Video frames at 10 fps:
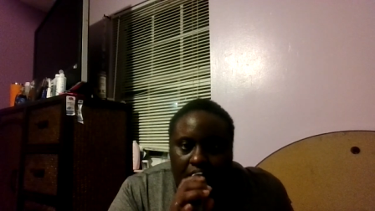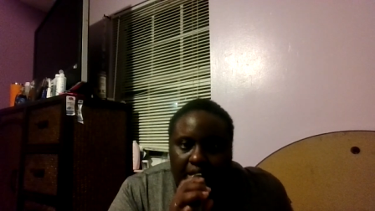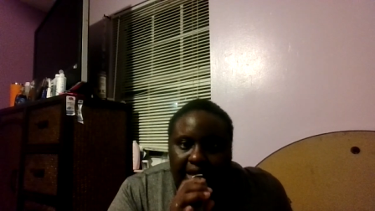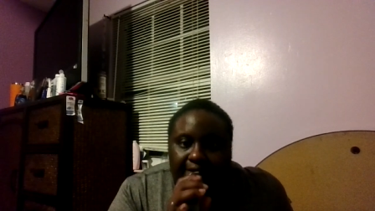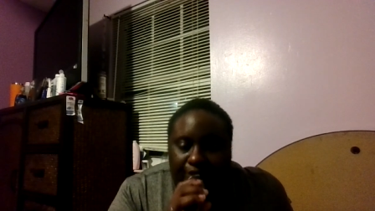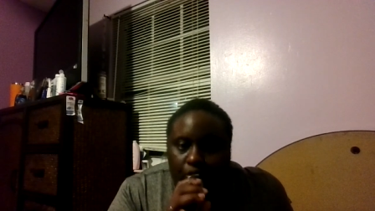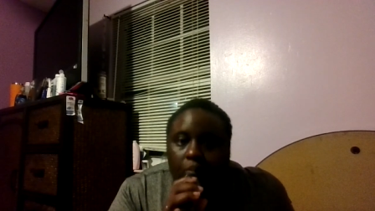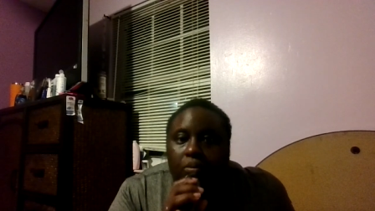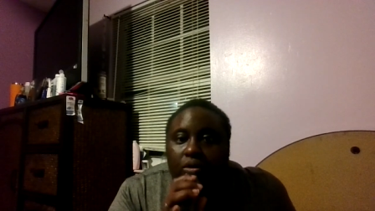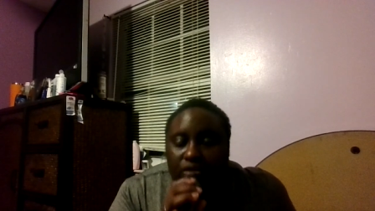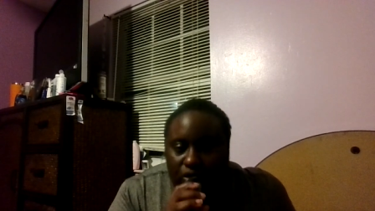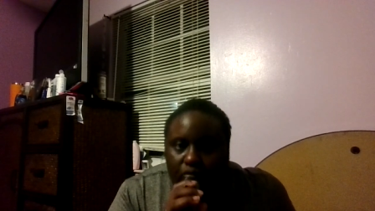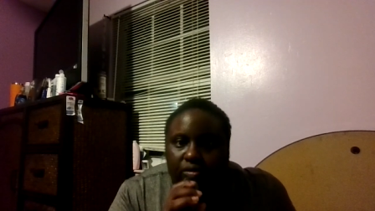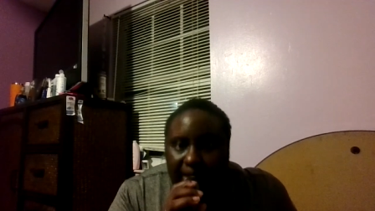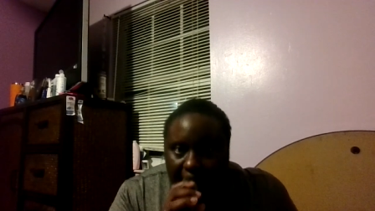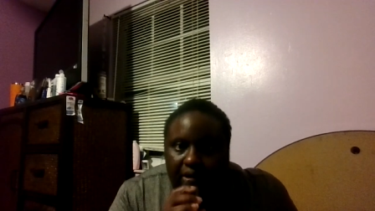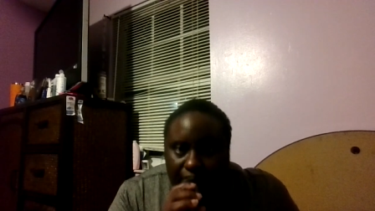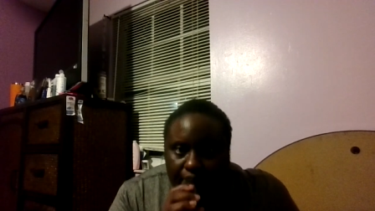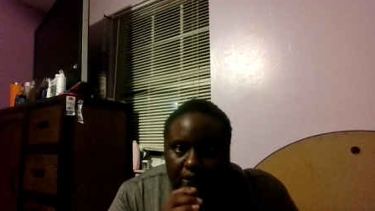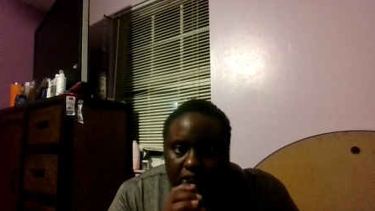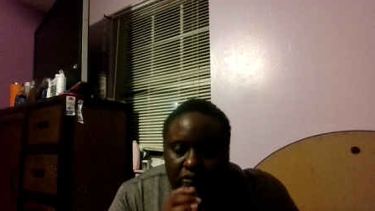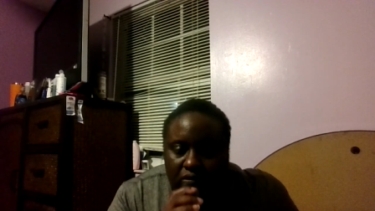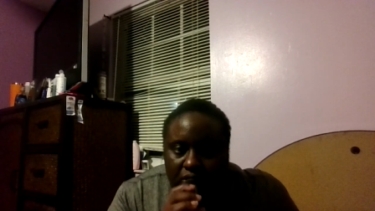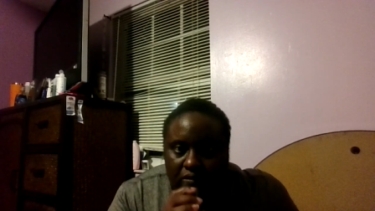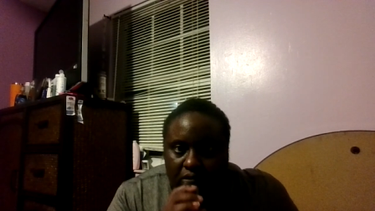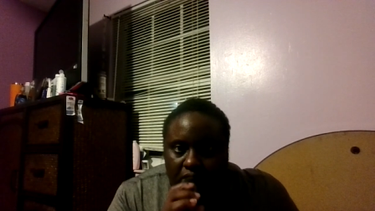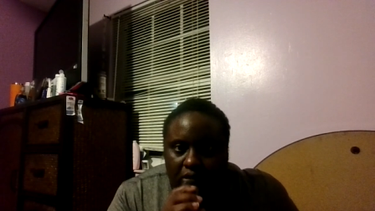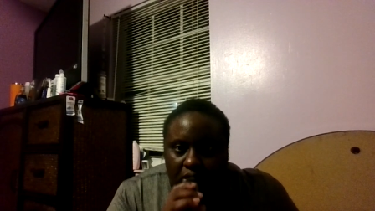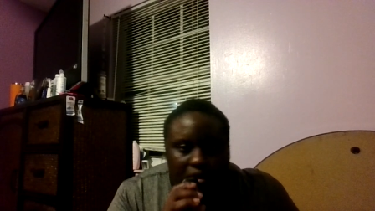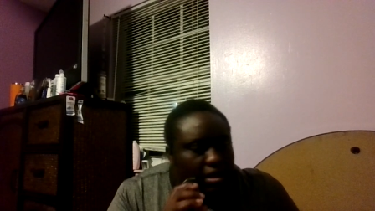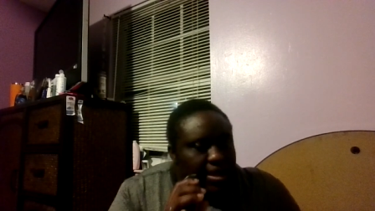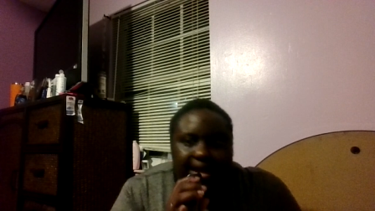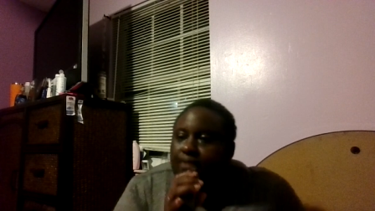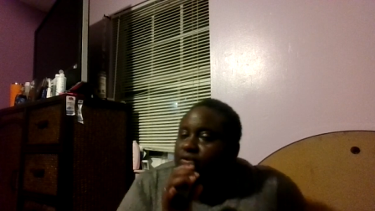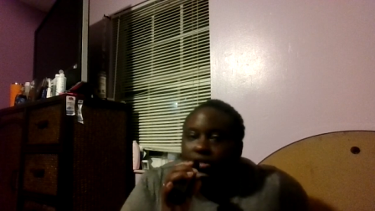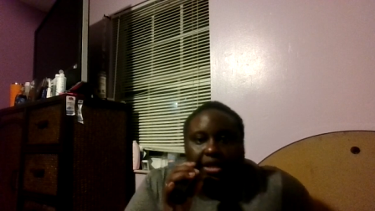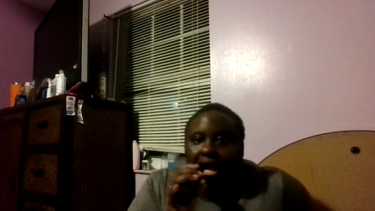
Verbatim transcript: If you put the Creator first everything.